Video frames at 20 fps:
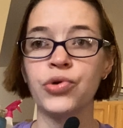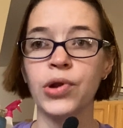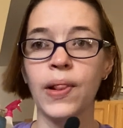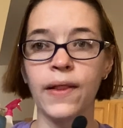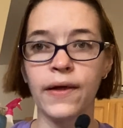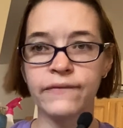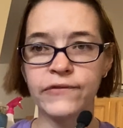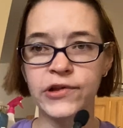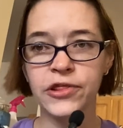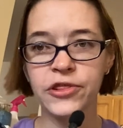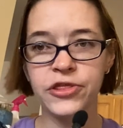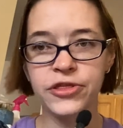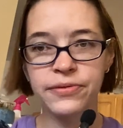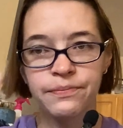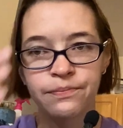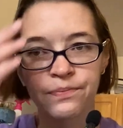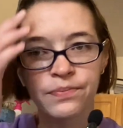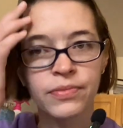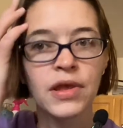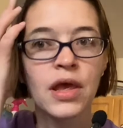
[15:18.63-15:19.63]
11th,
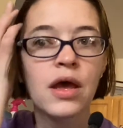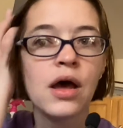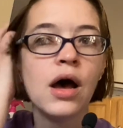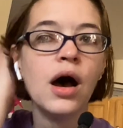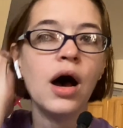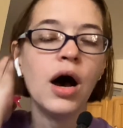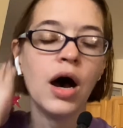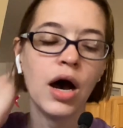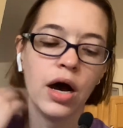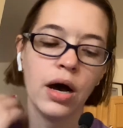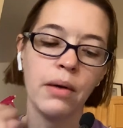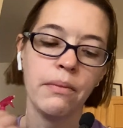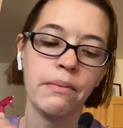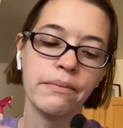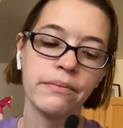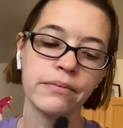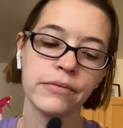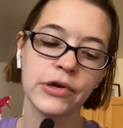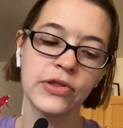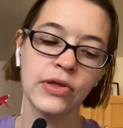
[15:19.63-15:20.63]

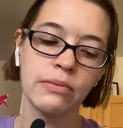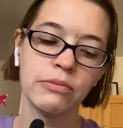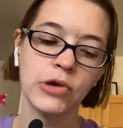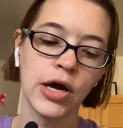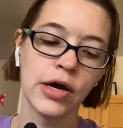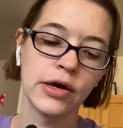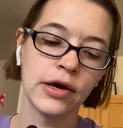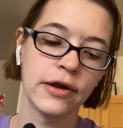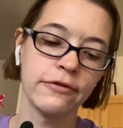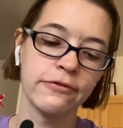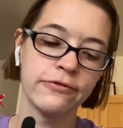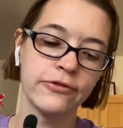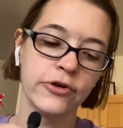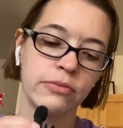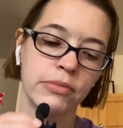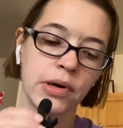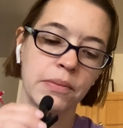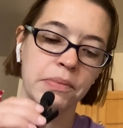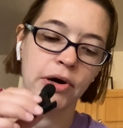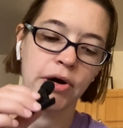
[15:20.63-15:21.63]
because I'm not going to
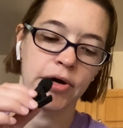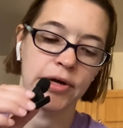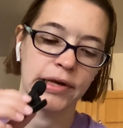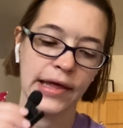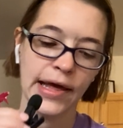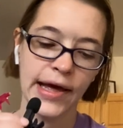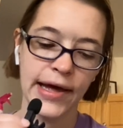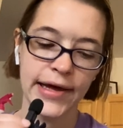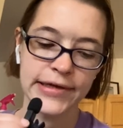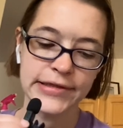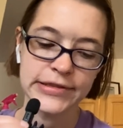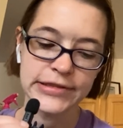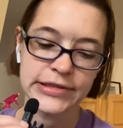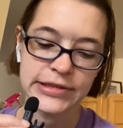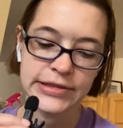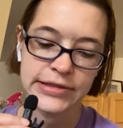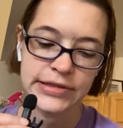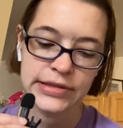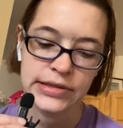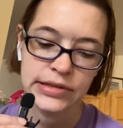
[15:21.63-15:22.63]
film a
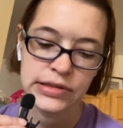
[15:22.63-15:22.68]
podcast